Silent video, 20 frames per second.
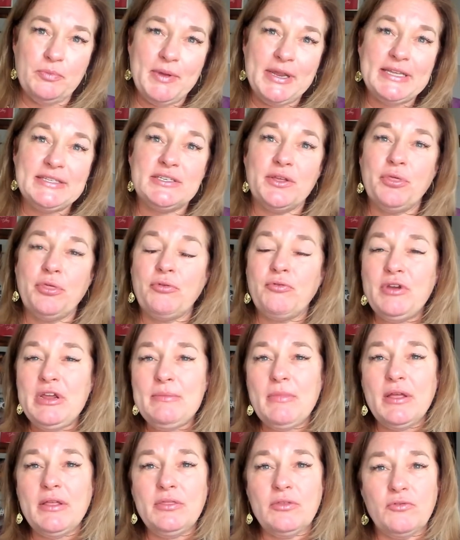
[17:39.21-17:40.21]
And it's a
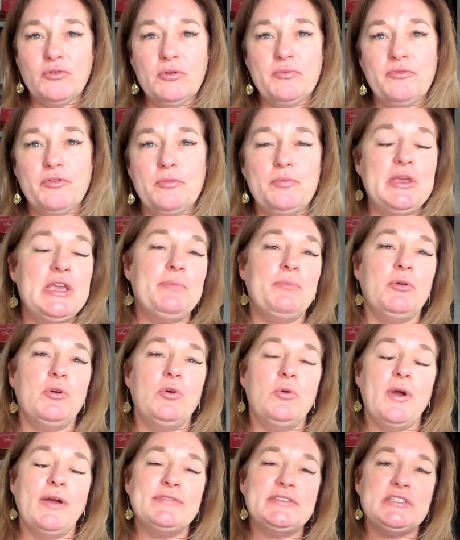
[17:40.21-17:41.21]
3-month group for people
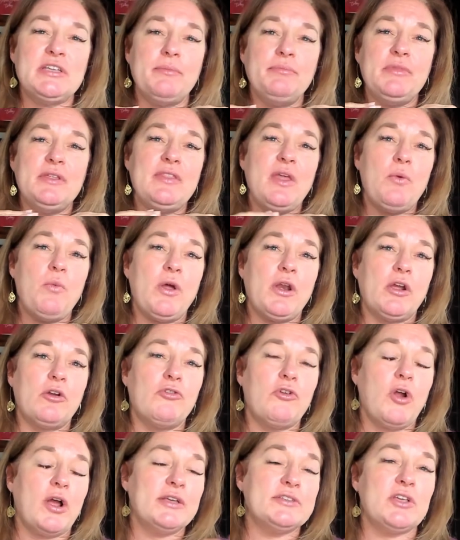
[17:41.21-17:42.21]
who have something they want to
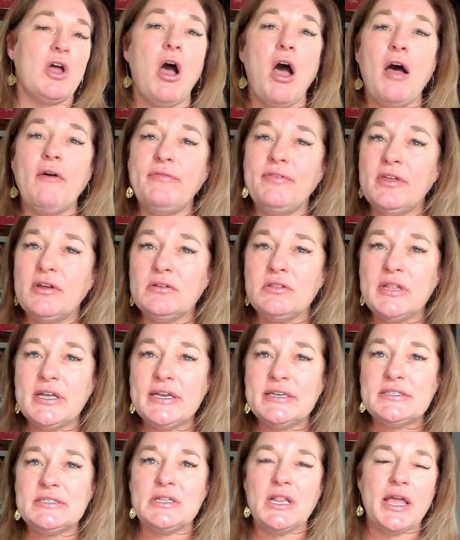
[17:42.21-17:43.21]
cross off their
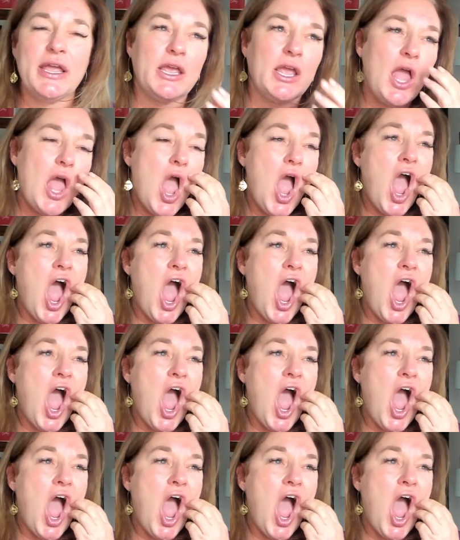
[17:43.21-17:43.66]
list, like,